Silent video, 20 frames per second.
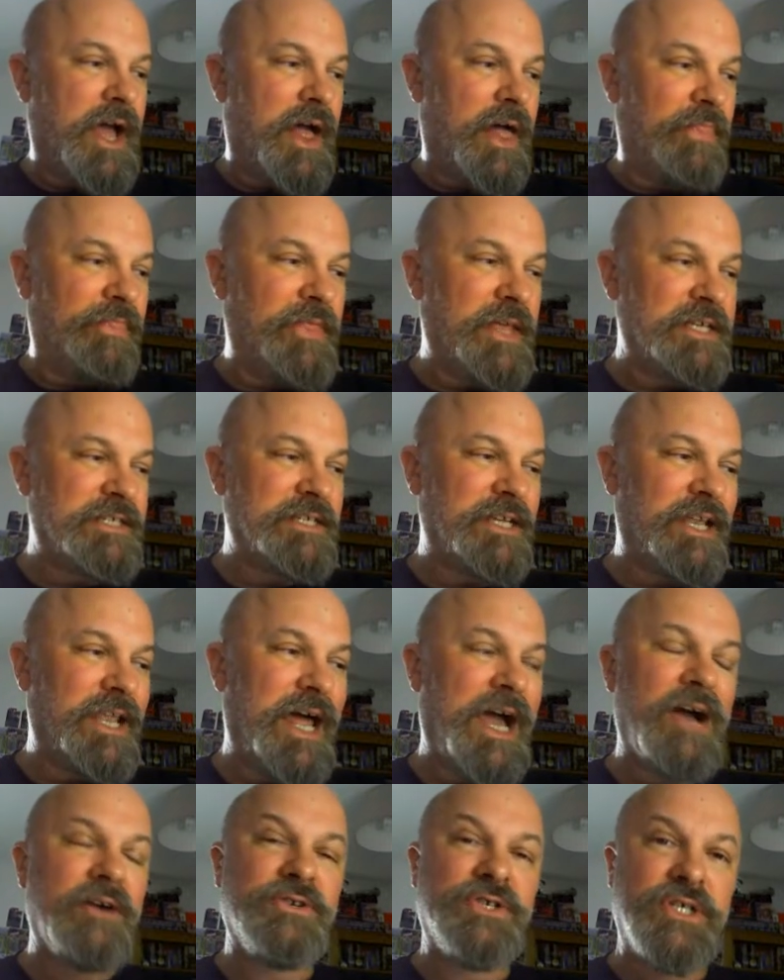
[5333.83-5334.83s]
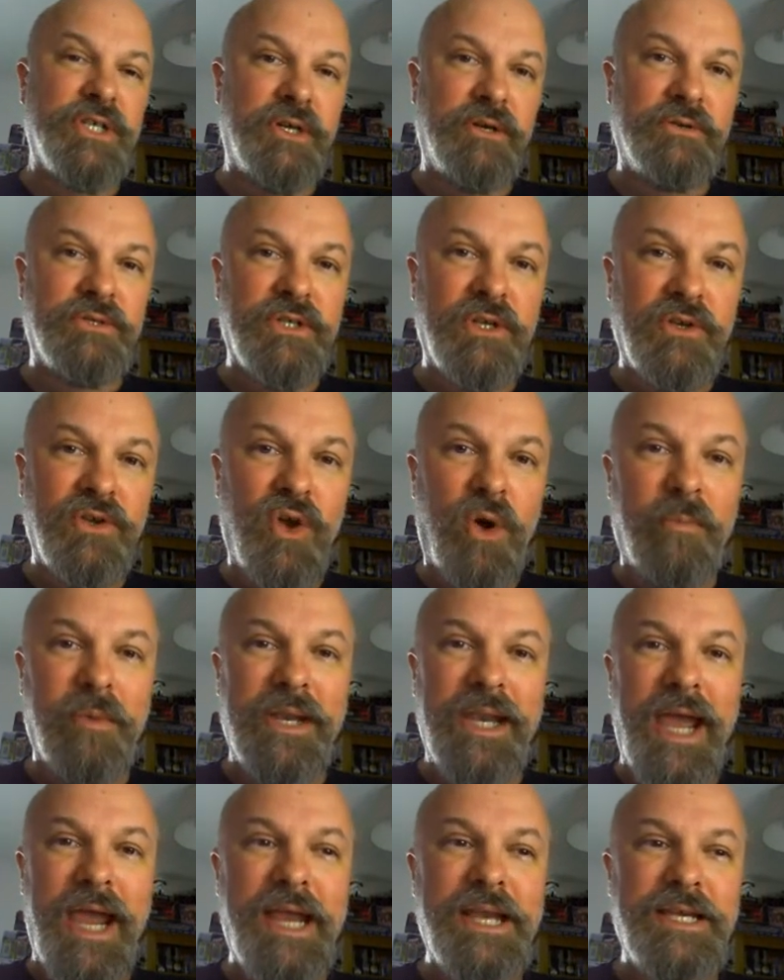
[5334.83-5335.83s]
This allows you to
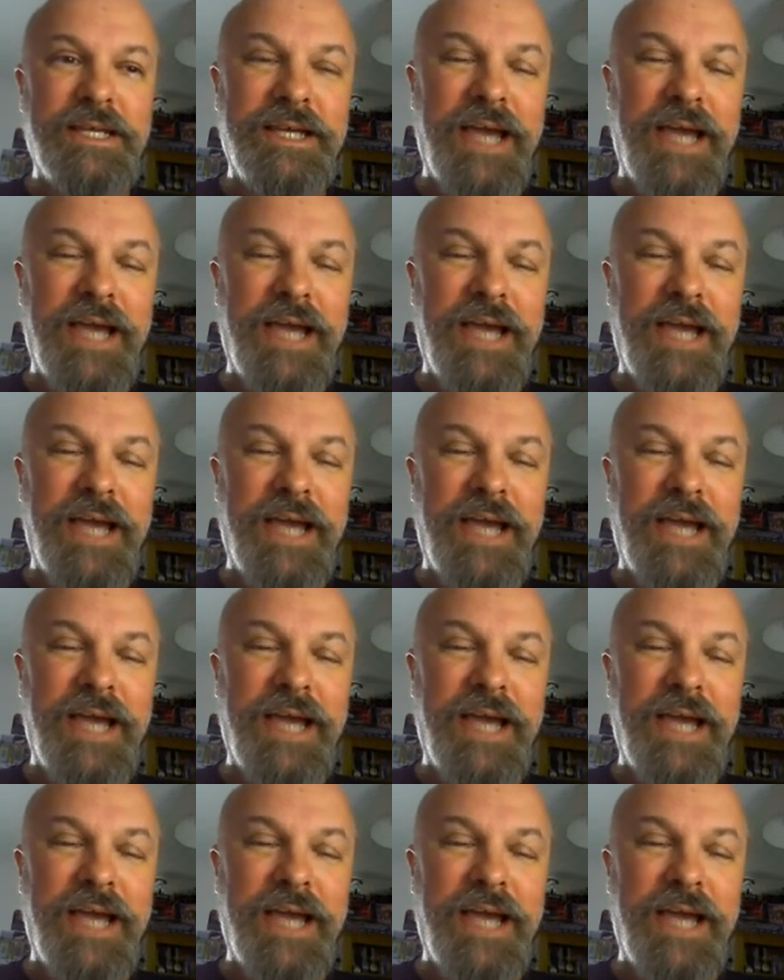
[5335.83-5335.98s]
nominate